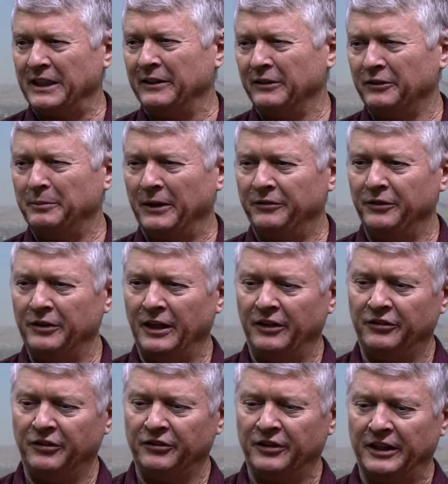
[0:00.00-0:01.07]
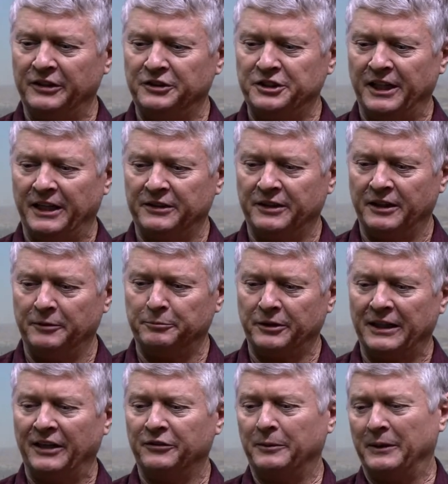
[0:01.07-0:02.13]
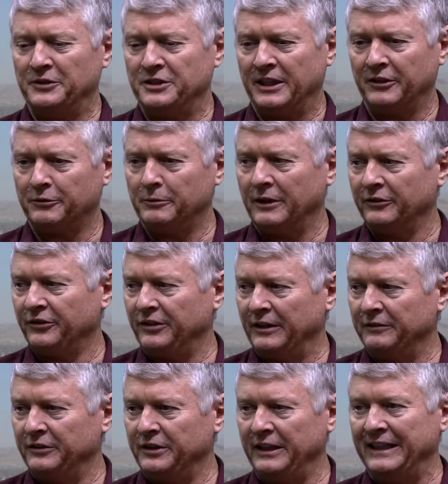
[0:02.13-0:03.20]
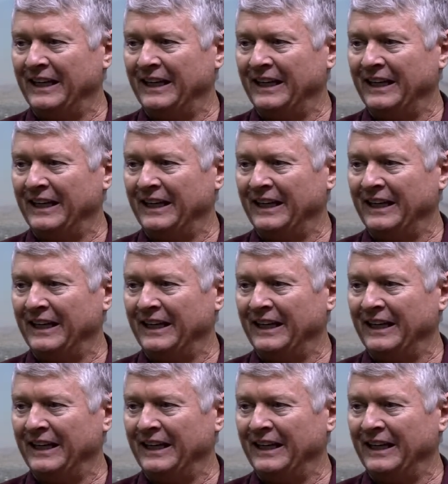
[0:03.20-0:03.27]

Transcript: It's been a few days since I checked it, but last time I checked, around 17.